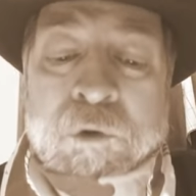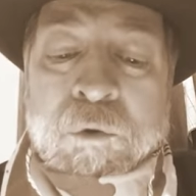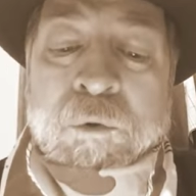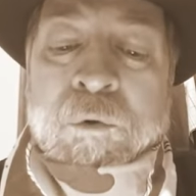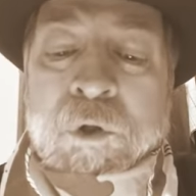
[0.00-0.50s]

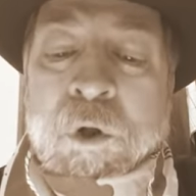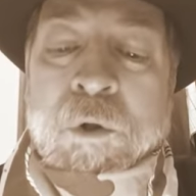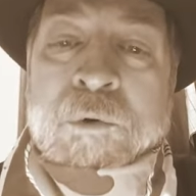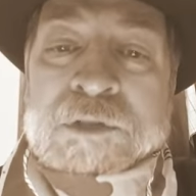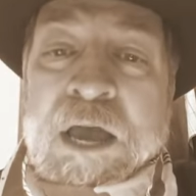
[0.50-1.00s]
You'll
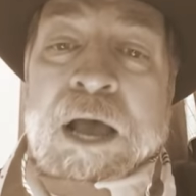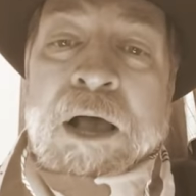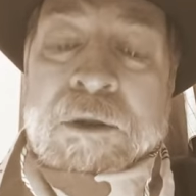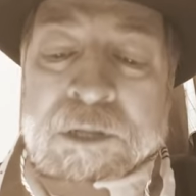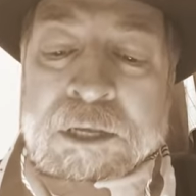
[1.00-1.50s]
go
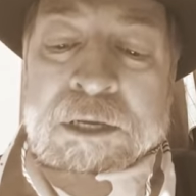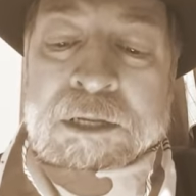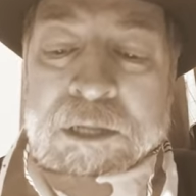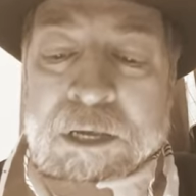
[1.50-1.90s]
down in